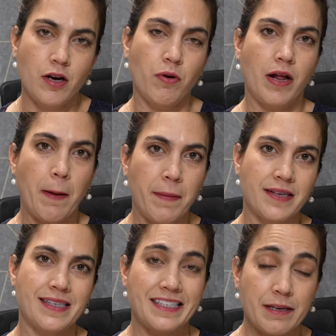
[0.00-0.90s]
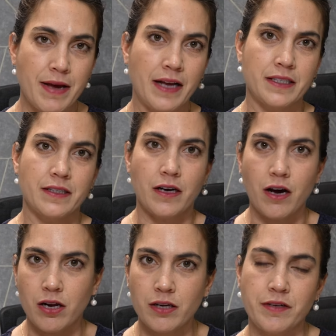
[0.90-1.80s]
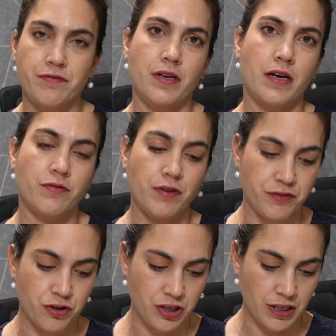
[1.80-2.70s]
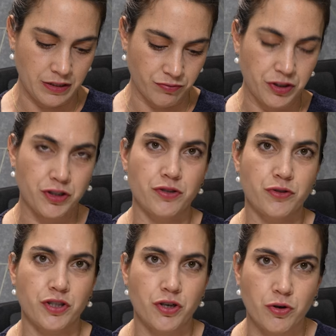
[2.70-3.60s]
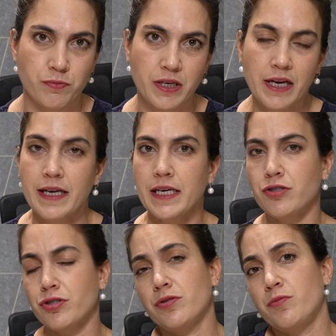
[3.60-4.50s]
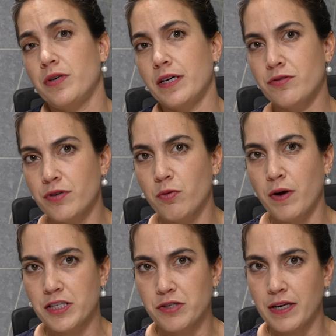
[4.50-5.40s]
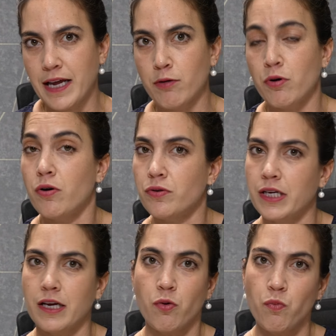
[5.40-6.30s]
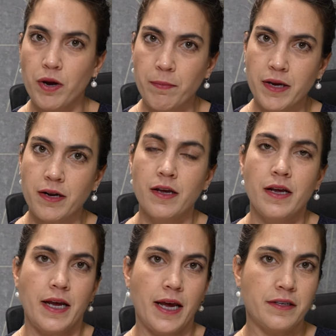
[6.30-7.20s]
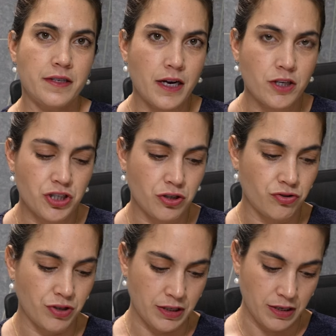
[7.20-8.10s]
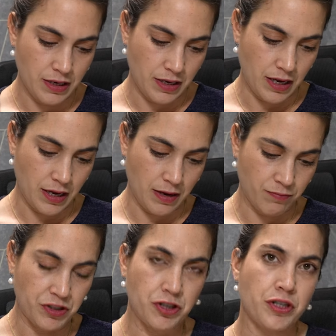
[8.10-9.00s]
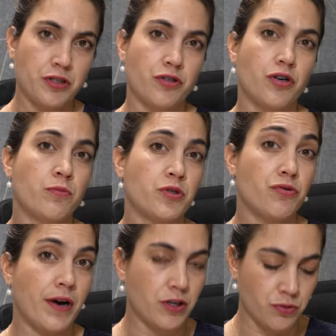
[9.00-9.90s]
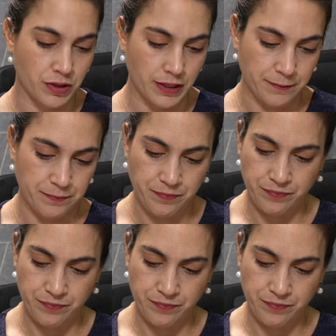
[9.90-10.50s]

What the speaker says: while Hamas is demanding that all refugees return to their homes. Israel wants to allow only women and young children returning to their homes gradually.